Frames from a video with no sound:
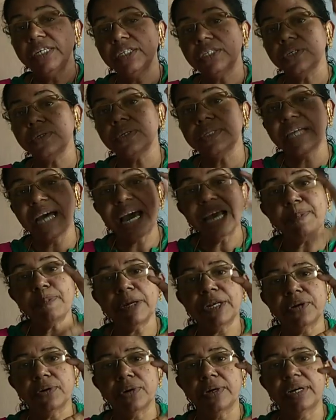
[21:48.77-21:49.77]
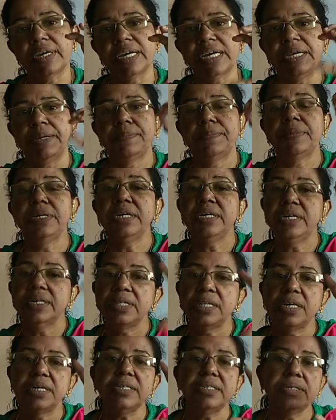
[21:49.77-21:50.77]
so that particular time
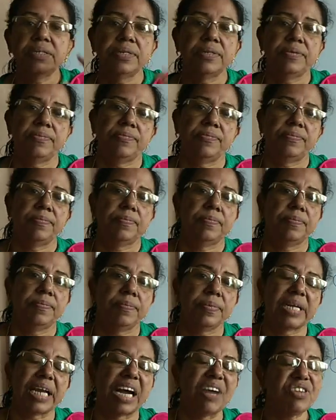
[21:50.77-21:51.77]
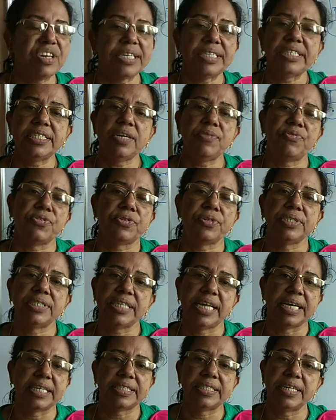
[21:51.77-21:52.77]
the gravitational force
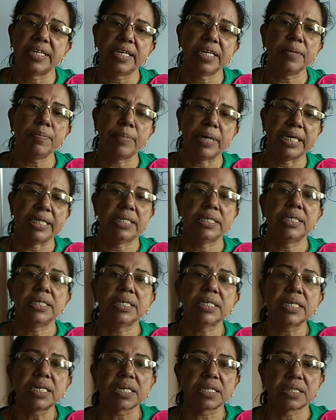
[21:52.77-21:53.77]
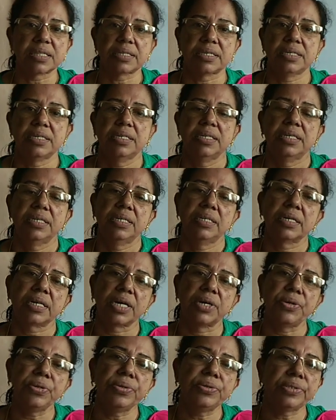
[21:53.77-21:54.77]
exerting by the earth
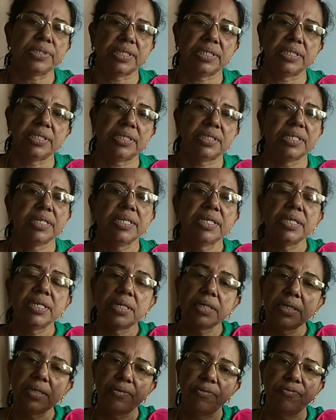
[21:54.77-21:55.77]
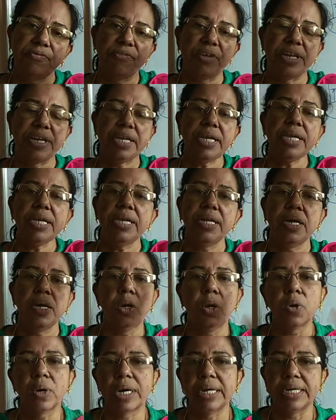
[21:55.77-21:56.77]
reduces very
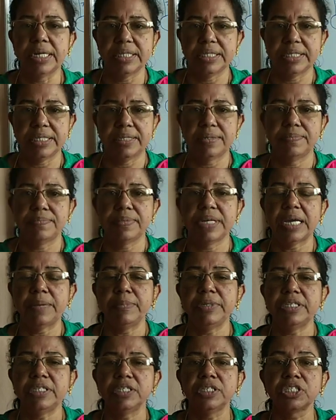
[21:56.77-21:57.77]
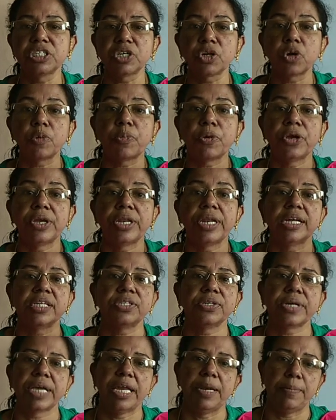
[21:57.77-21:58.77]
low condition. That means the 0 point
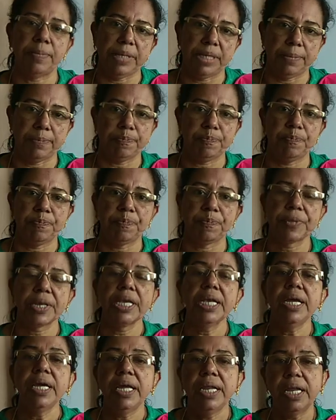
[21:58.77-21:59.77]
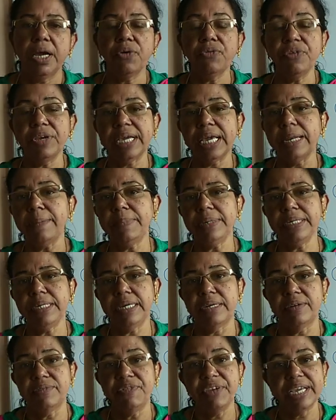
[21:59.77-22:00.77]
also can be. Now we can
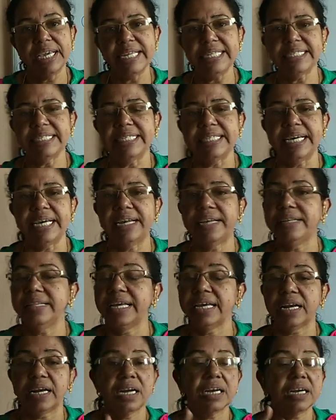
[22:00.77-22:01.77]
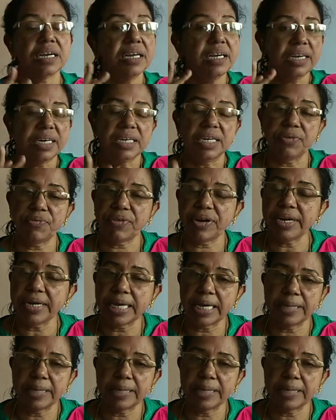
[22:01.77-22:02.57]
say that there are different